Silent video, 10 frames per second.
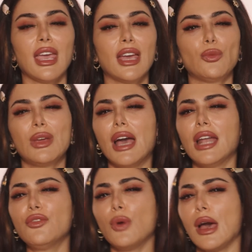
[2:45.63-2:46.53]
And we kind
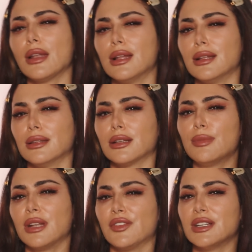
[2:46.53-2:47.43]
of went on a little
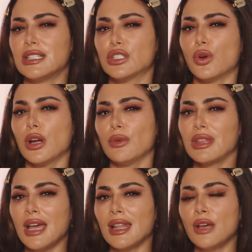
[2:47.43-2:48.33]
bit of a detour with
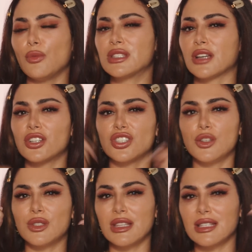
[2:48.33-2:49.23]
highlight. We started just
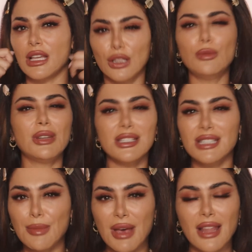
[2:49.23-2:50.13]
using these like luminous
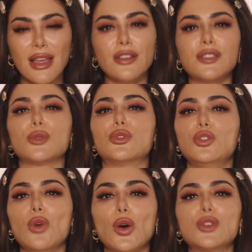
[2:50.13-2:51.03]
type of highlighters.
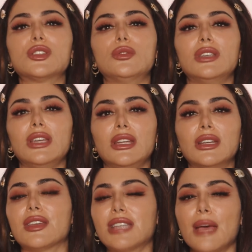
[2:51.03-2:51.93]
You also
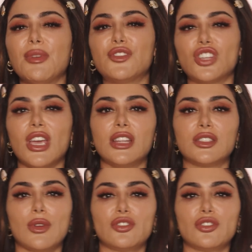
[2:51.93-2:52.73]
need the type of shades.